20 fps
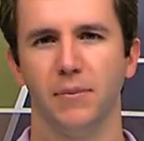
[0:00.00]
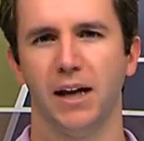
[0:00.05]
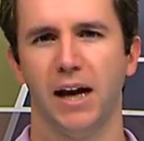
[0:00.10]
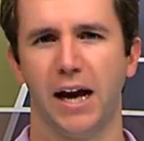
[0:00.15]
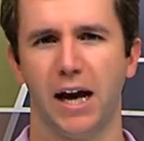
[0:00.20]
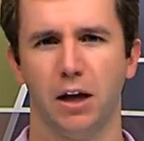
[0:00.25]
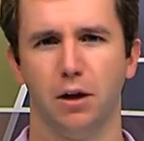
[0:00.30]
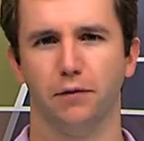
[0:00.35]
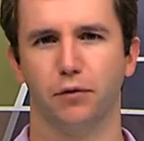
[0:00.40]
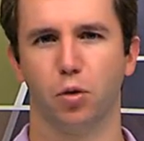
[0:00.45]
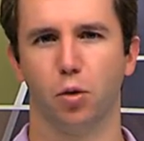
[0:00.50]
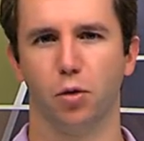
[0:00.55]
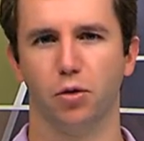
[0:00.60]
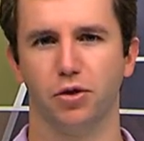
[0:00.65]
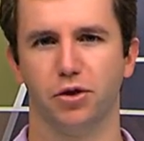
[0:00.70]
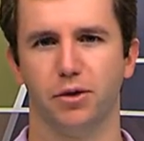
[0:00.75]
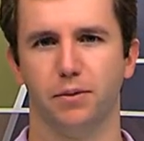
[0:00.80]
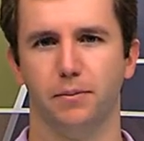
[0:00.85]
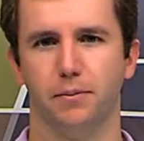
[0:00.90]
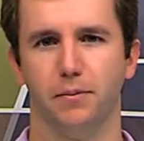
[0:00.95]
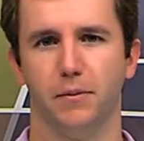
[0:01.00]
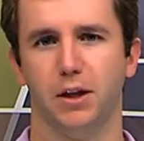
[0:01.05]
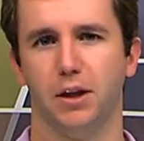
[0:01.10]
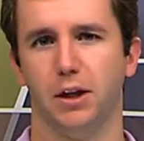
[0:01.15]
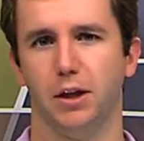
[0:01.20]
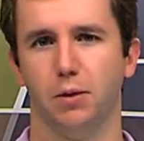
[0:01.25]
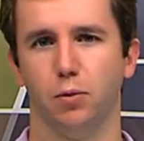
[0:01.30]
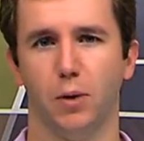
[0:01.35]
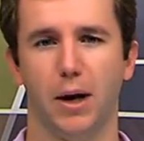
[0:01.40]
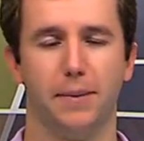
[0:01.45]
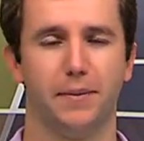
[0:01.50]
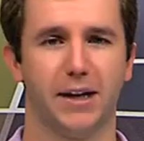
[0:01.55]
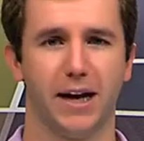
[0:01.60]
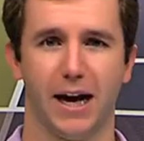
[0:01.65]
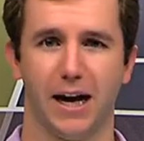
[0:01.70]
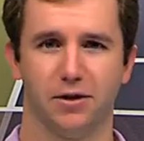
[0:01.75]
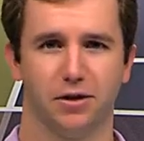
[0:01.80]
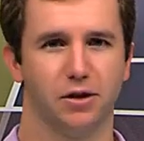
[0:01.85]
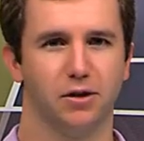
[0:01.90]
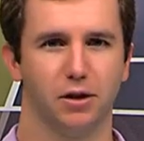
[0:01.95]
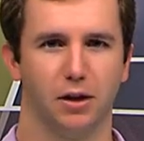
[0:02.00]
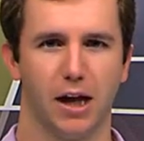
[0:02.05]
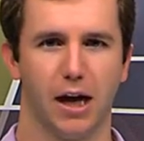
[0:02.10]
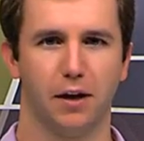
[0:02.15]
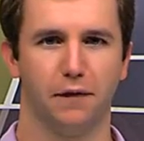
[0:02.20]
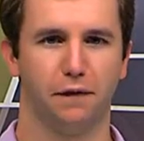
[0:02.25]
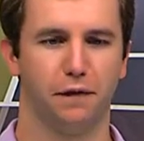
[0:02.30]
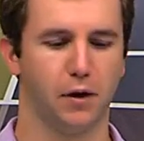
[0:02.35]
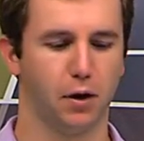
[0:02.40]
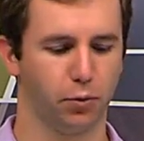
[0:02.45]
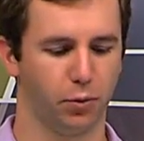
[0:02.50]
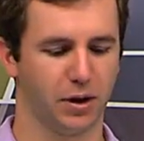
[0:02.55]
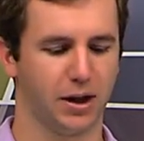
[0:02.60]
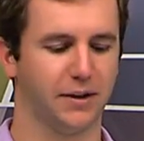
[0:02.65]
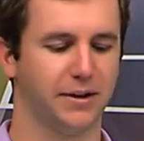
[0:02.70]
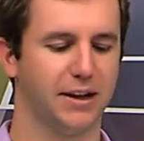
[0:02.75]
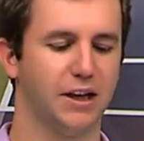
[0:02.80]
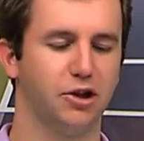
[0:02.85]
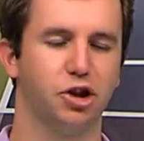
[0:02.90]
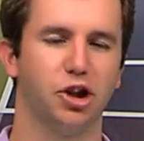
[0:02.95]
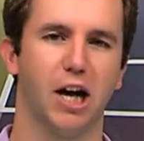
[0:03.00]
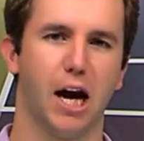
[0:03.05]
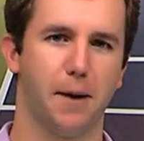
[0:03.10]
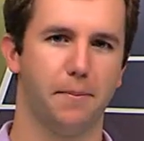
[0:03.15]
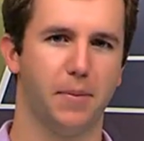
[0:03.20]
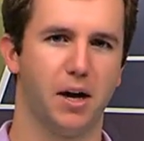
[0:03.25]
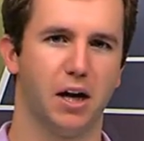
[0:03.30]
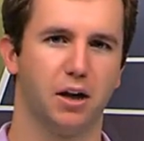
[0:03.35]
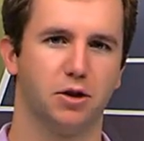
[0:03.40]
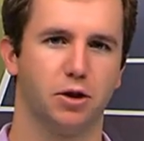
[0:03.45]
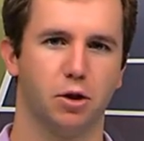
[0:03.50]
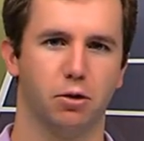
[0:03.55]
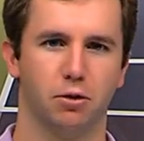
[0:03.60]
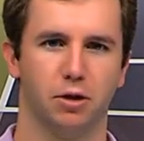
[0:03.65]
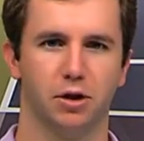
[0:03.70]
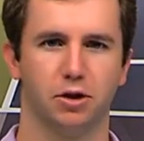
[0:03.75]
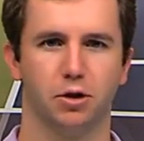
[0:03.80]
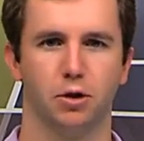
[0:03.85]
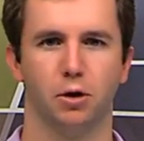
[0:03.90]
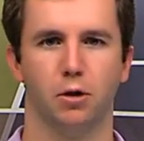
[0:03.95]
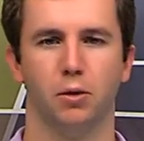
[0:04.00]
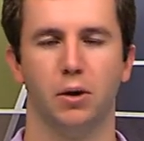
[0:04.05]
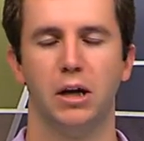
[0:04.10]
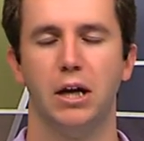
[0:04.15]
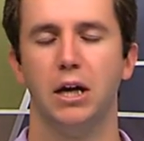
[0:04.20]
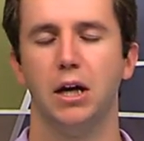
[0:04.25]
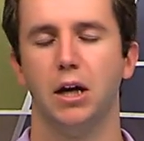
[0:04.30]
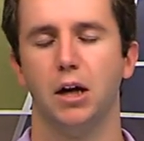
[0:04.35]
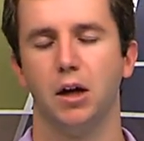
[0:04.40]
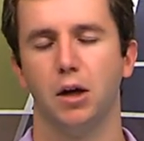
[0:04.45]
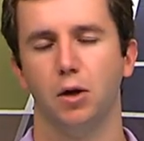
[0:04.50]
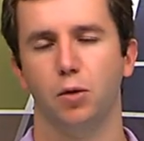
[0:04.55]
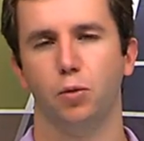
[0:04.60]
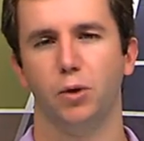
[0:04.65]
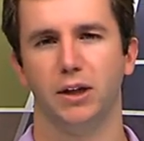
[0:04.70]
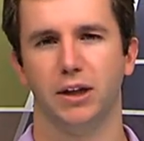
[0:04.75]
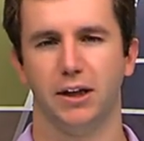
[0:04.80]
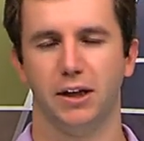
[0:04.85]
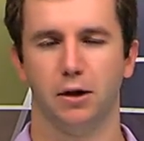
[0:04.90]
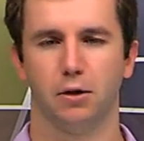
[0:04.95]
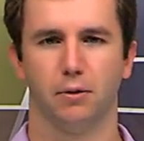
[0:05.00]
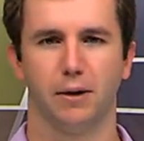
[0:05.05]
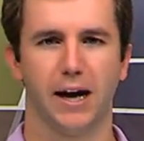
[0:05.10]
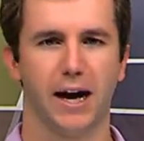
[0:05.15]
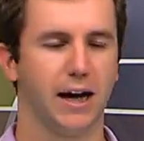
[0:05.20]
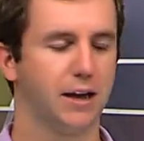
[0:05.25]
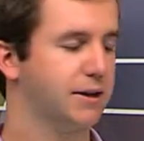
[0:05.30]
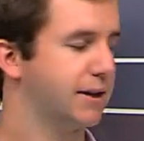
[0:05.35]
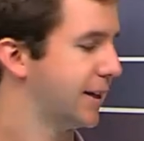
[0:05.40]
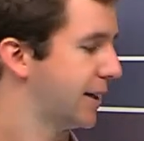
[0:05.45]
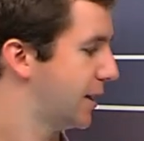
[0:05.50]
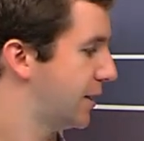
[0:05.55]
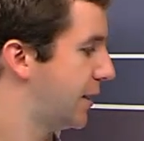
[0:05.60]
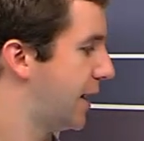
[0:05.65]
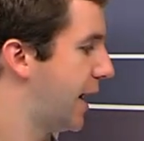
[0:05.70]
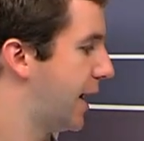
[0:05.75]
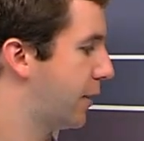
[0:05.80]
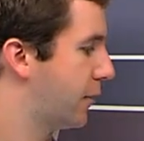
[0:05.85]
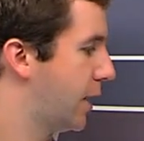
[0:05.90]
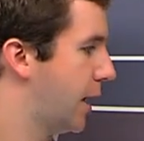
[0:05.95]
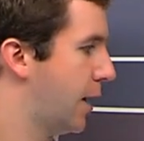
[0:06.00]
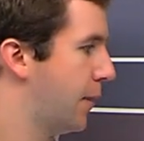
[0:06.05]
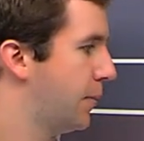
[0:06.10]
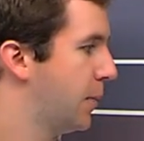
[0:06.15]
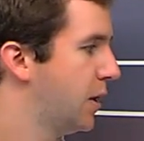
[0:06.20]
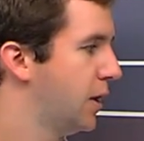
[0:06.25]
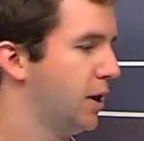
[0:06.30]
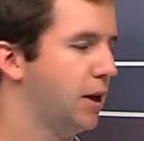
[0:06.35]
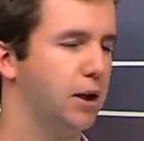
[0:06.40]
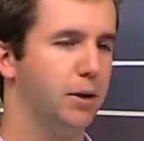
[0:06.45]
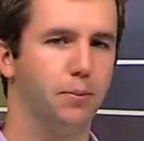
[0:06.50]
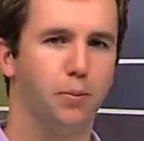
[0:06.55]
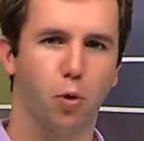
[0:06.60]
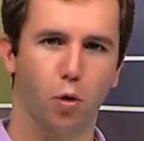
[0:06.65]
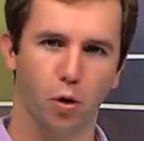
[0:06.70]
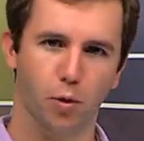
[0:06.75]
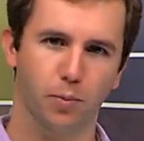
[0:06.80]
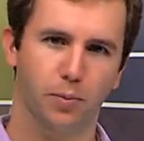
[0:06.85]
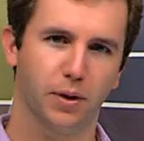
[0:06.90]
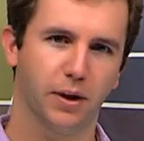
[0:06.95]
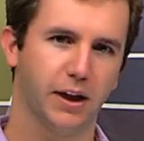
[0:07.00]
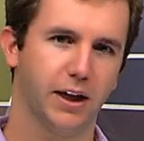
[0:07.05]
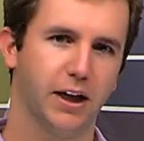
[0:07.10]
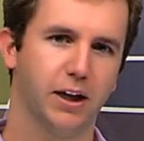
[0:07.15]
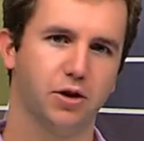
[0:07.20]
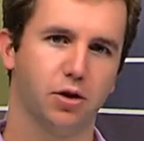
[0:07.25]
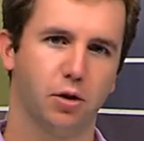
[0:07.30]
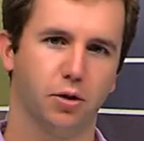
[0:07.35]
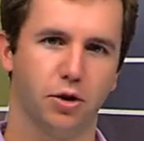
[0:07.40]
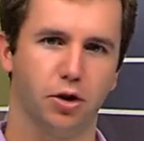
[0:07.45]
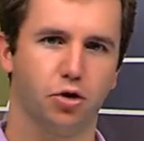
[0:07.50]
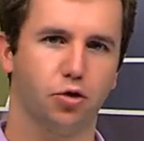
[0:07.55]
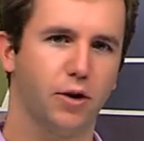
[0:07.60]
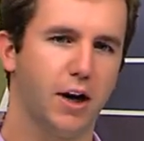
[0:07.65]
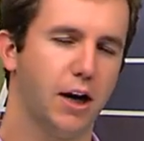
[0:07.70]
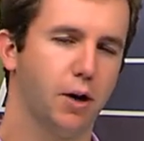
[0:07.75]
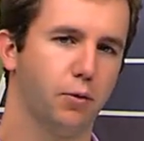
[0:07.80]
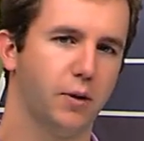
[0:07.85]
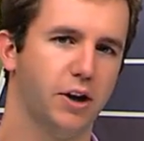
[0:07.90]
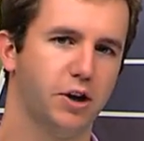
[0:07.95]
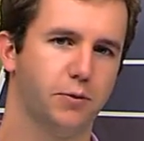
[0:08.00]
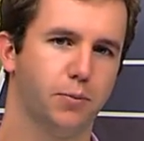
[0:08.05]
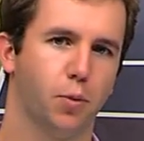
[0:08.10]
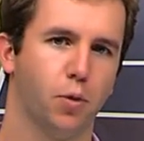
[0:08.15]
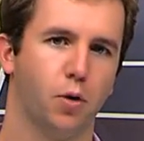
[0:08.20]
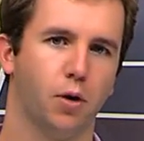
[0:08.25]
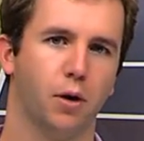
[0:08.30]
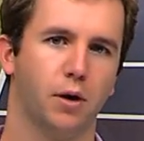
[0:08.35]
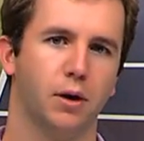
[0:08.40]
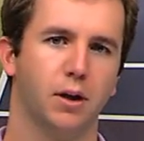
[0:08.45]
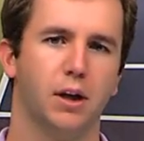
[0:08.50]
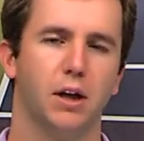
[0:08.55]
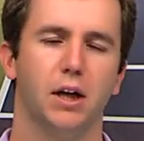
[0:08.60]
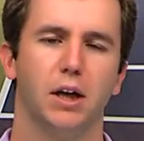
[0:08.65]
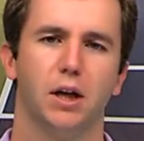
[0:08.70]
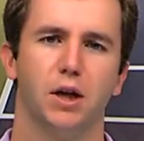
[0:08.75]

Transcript: And, of course, the webcast is a lot of fun. We got that chat box going so we can interact. I can diagram important plays on the dry erase board.